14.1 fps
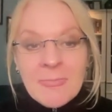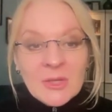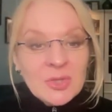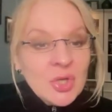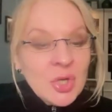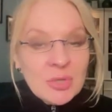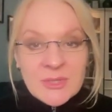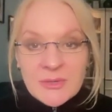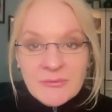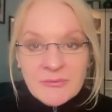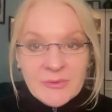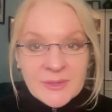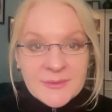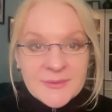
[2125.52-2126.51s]
no
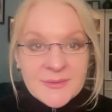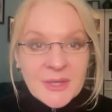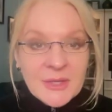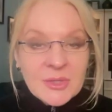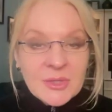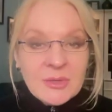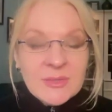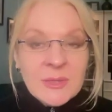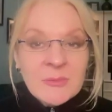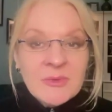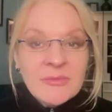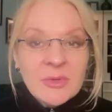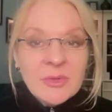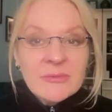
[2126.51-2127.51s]
difference. I know some
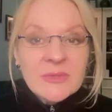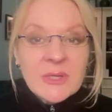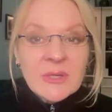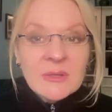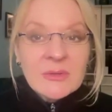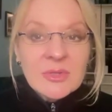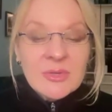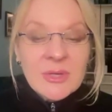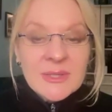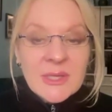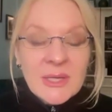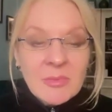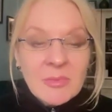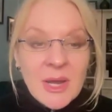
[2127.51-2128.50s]
of you have done trance
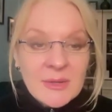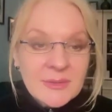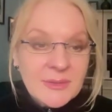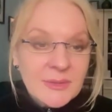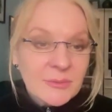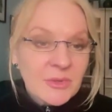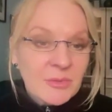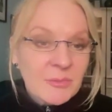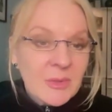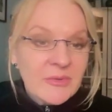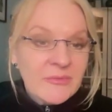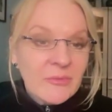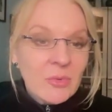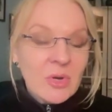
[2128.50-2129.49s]
healing practices with me
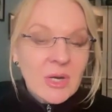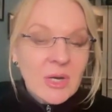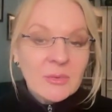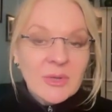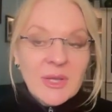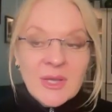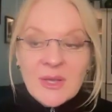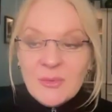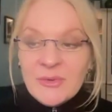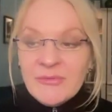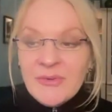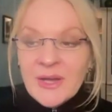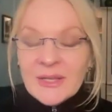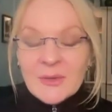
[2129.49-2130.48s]
before. We
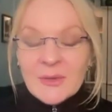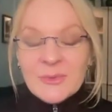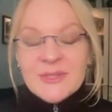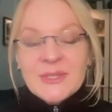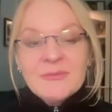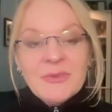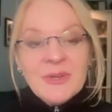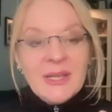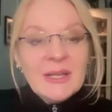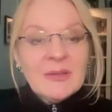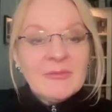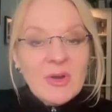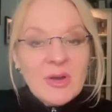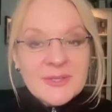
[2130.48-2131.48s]
find like we sit for
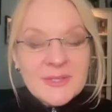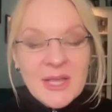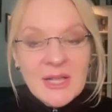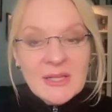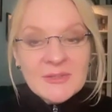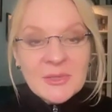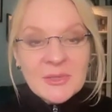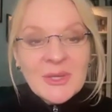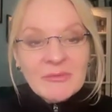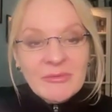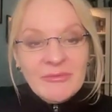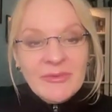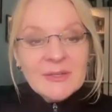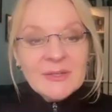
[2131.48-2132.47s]
healing for ourselves and we can
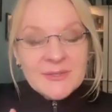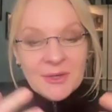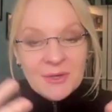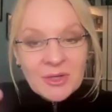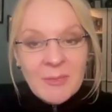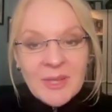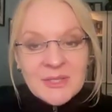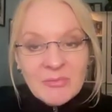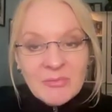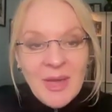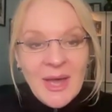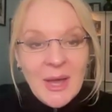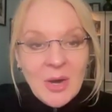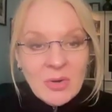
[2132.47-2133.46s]
feel a certain amount of
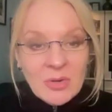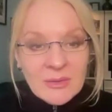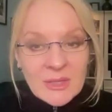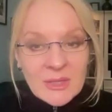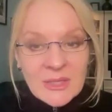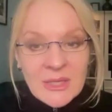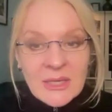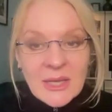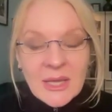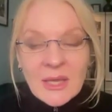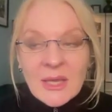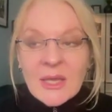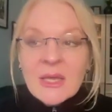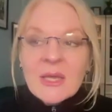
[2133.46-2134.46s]
power in that healing.